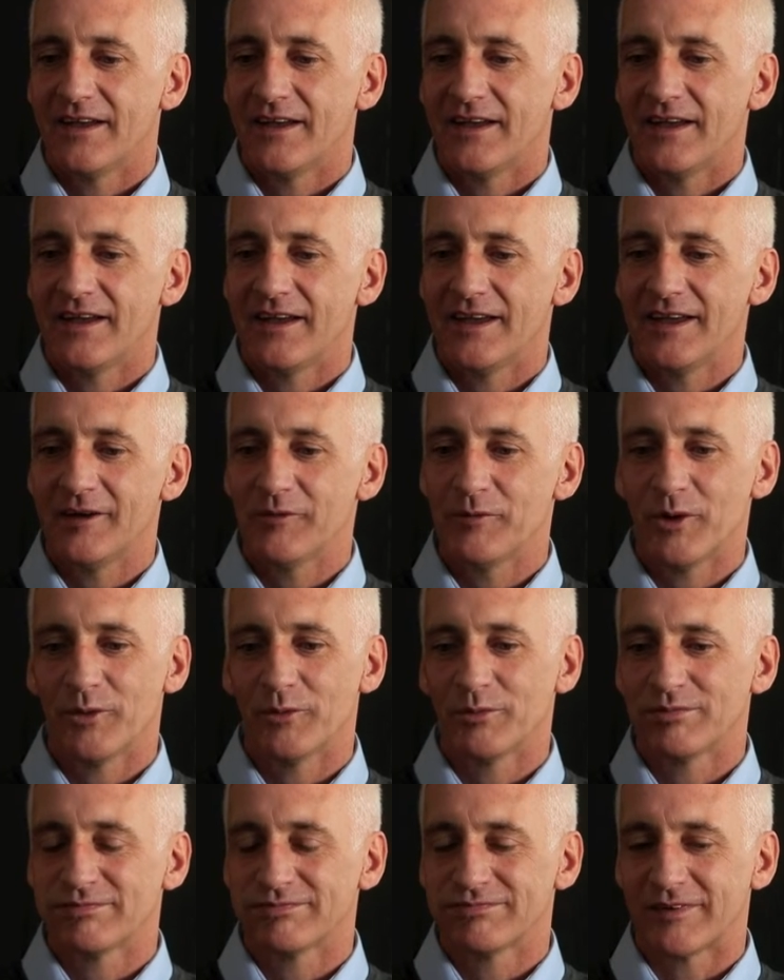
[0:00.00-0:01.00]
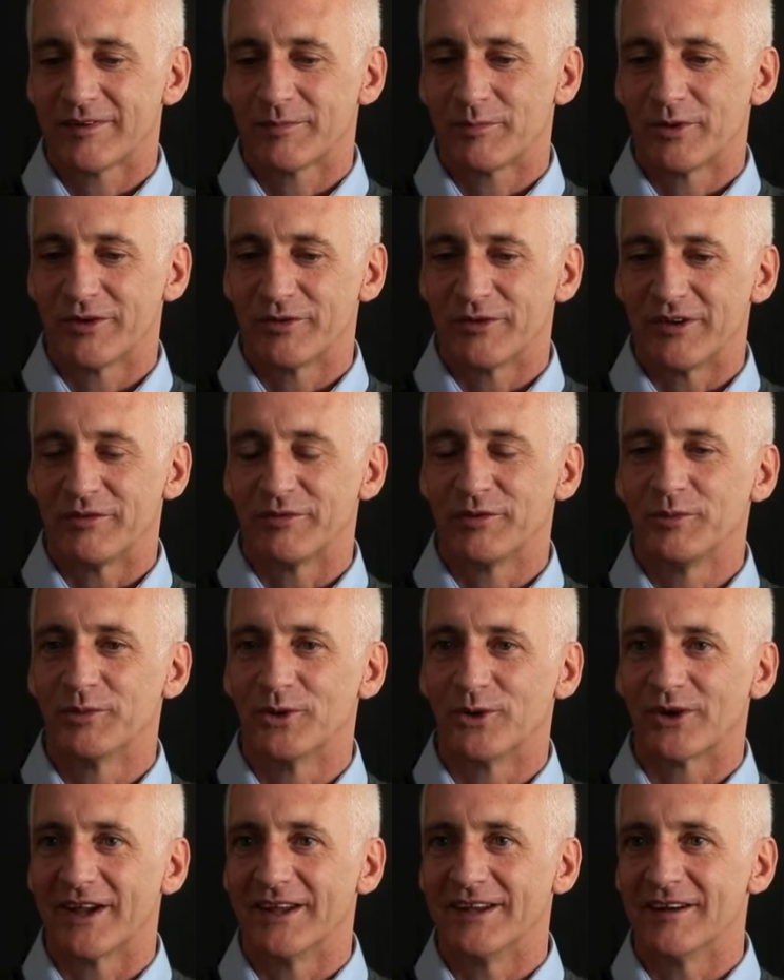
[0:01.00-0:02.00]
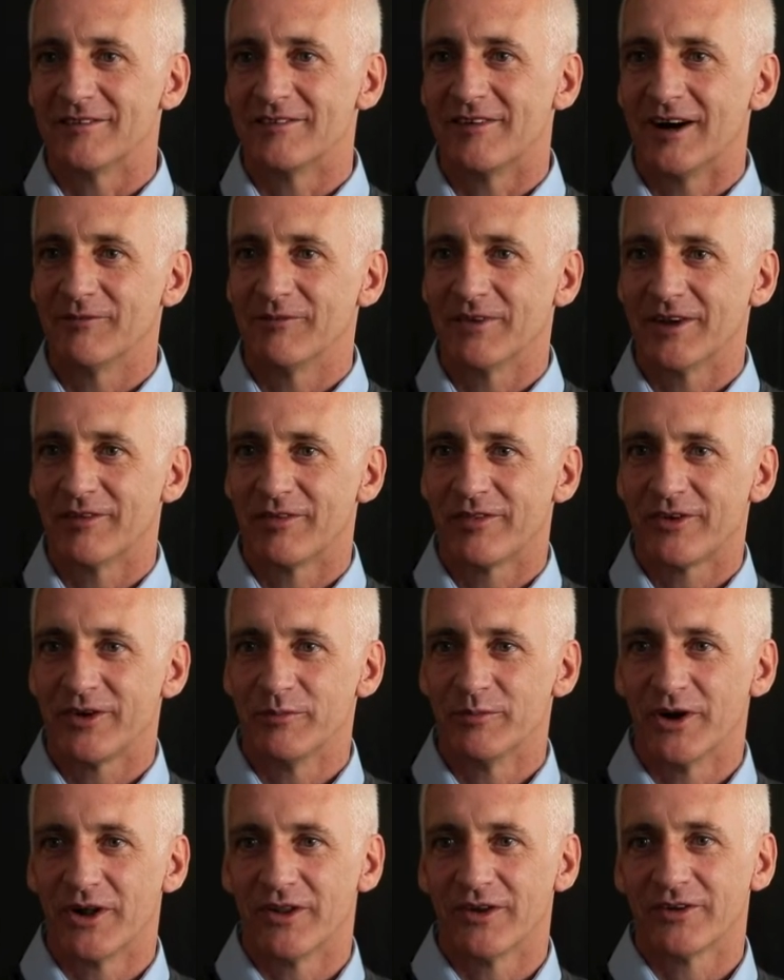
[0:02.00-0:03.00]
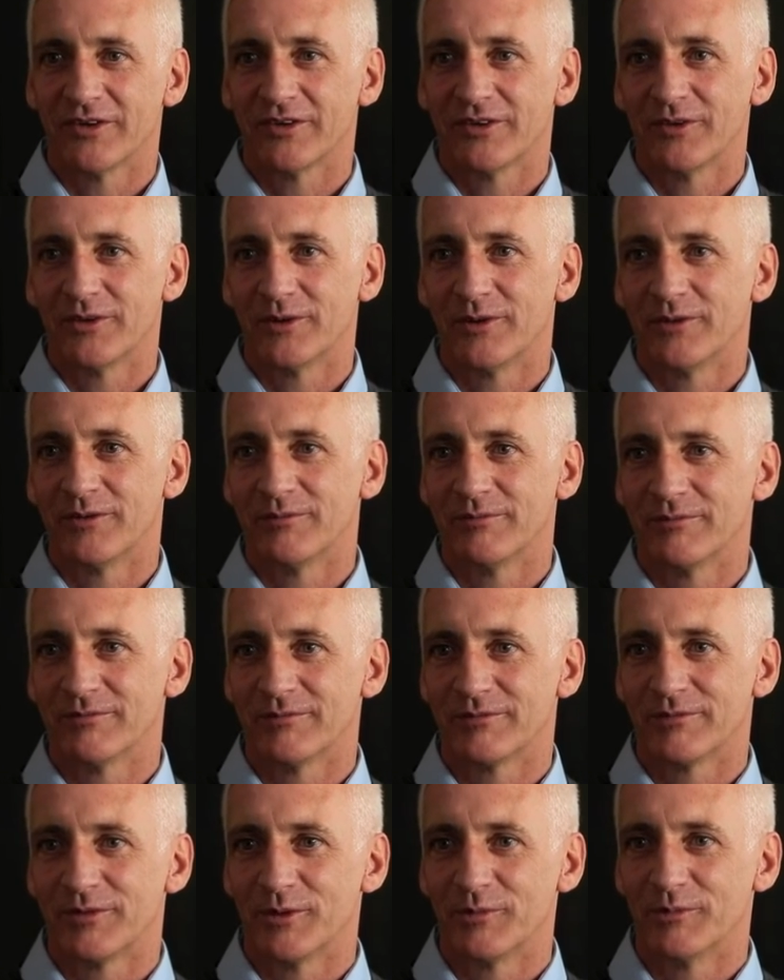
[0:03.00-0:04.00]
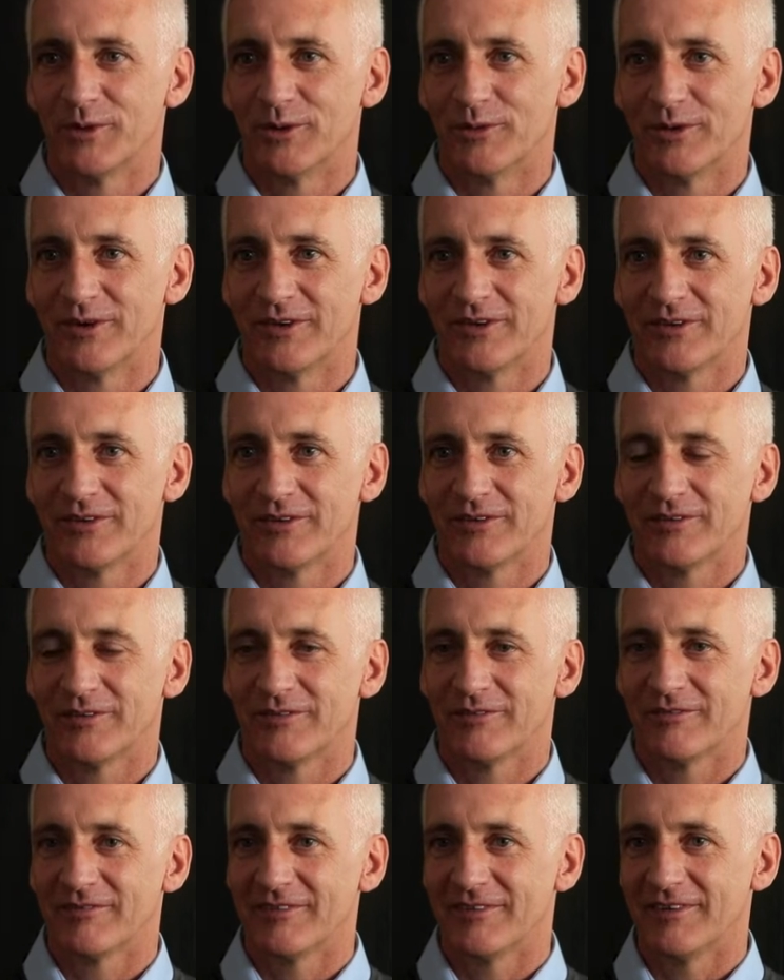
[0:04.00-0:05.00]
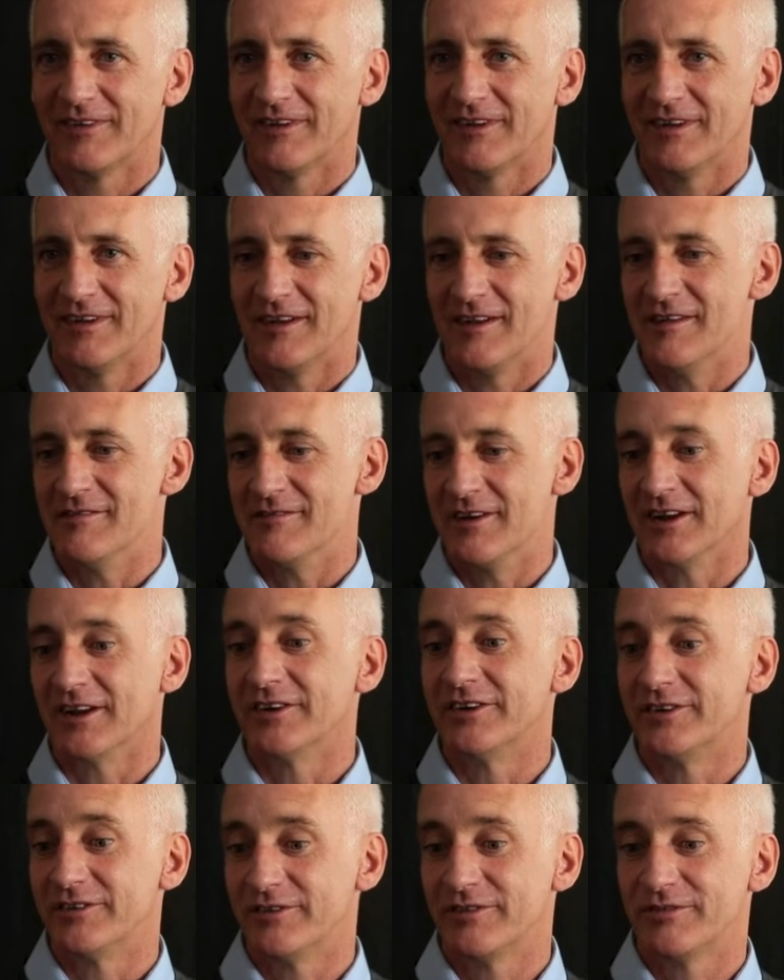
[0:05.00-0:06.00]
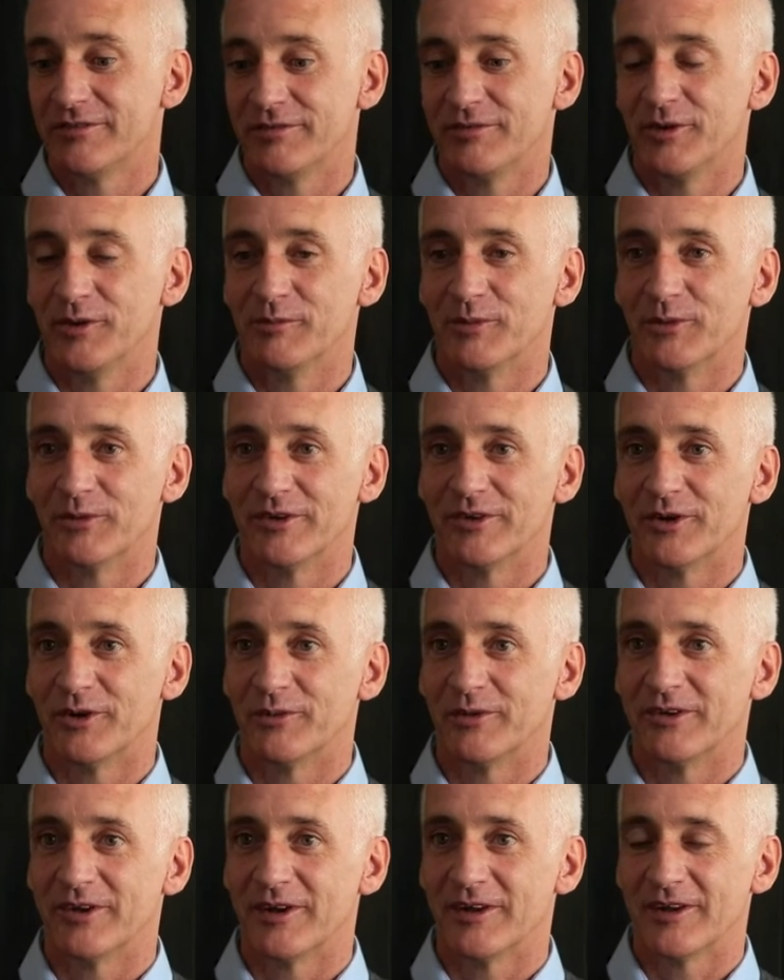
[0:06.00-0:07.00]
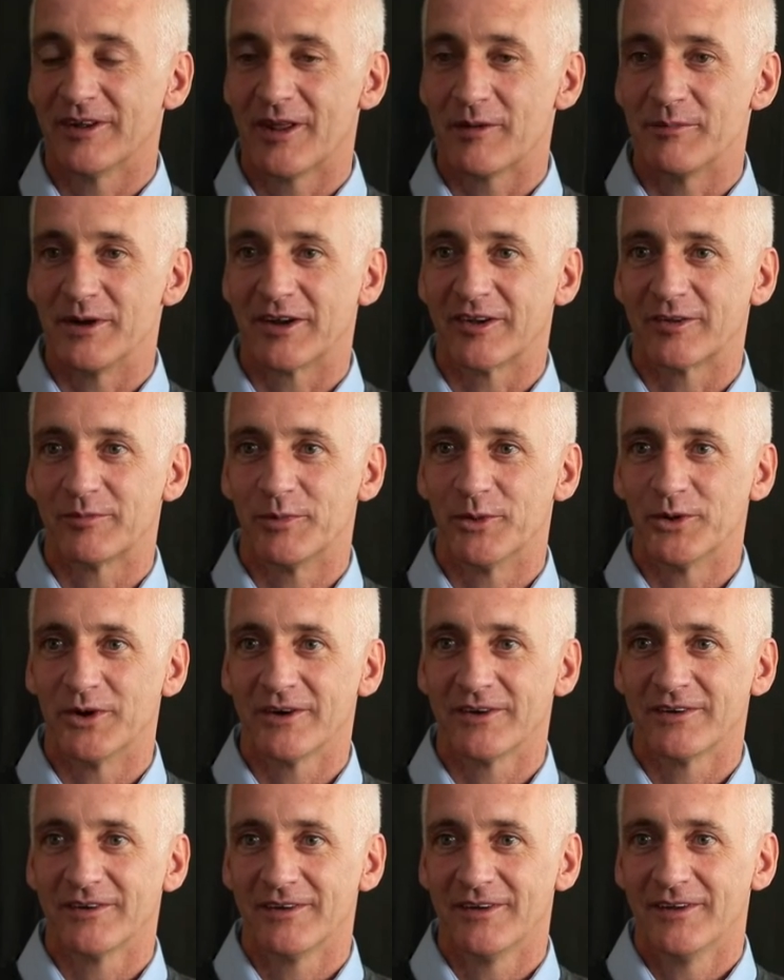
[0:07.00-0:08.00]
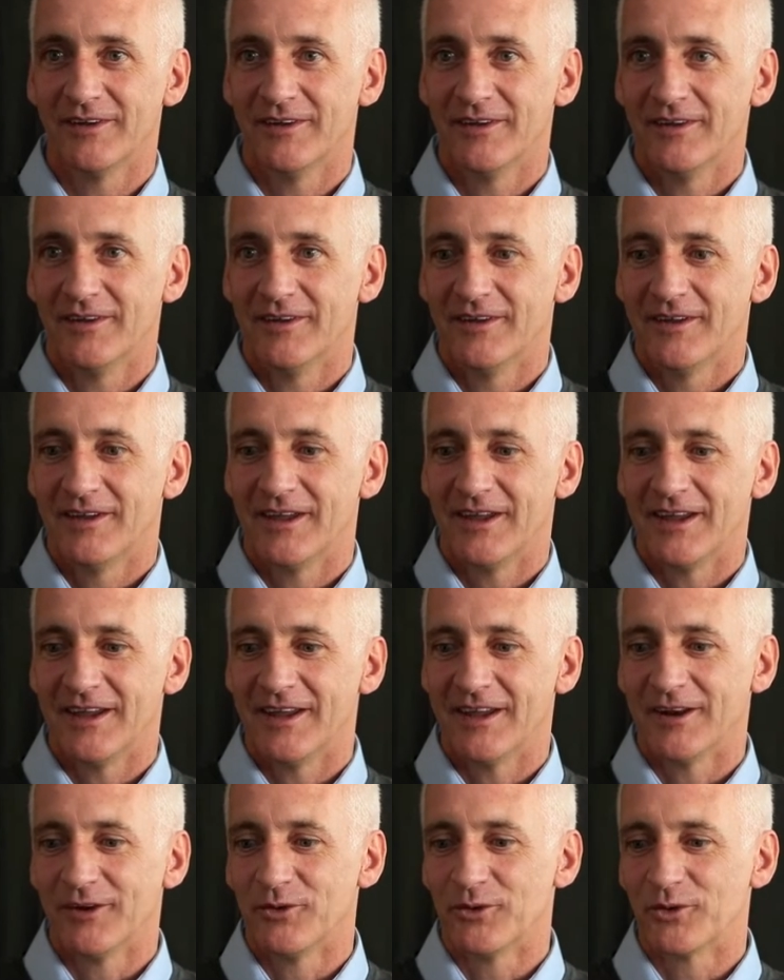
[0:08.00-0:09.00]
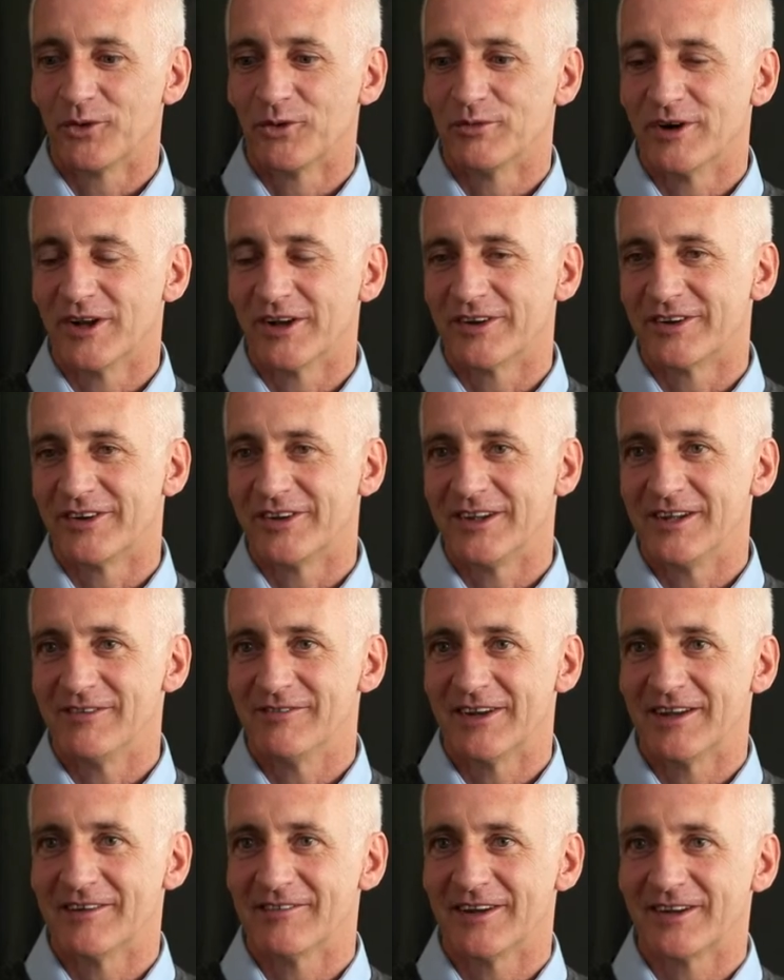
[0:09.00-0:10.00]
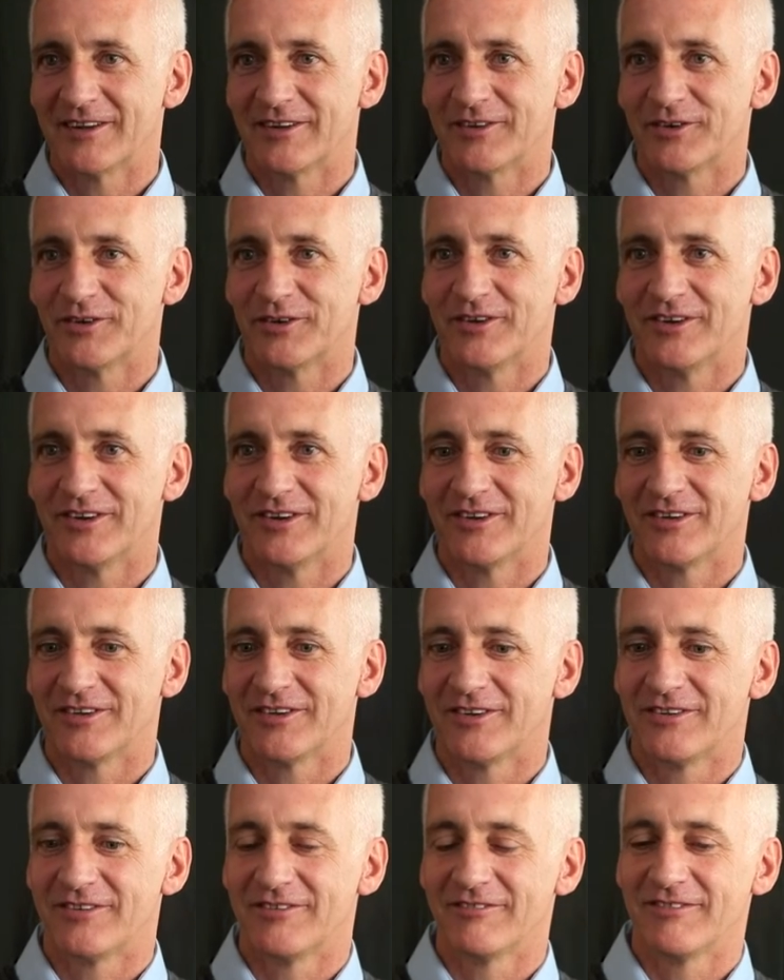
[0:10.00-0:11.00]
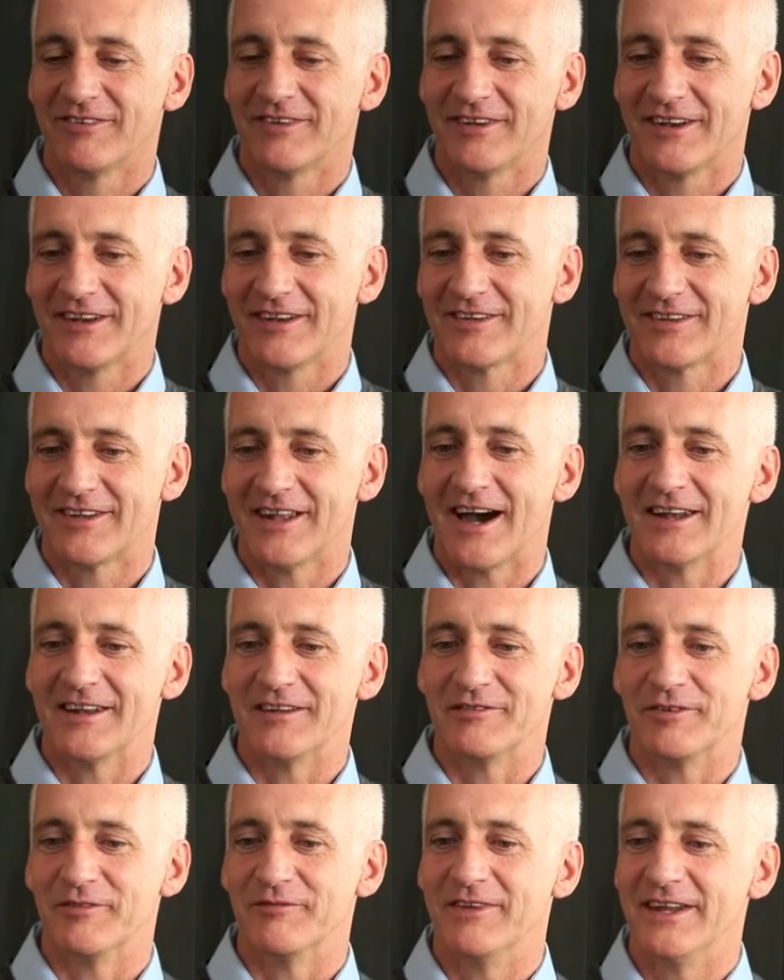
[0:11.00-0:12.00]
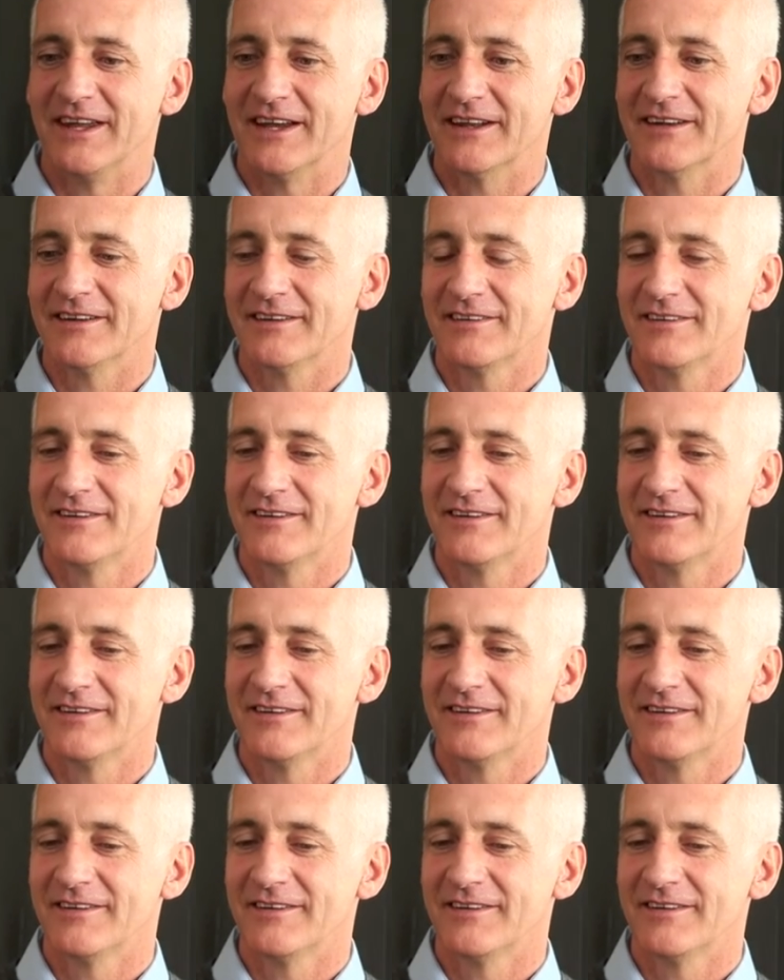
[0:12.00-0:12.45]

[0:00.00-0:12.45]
Well, I suppose it was a football kind of family. I have three brothers, so football was, and in the village, football was always a big sport. Local village team and everything, so it just started from there.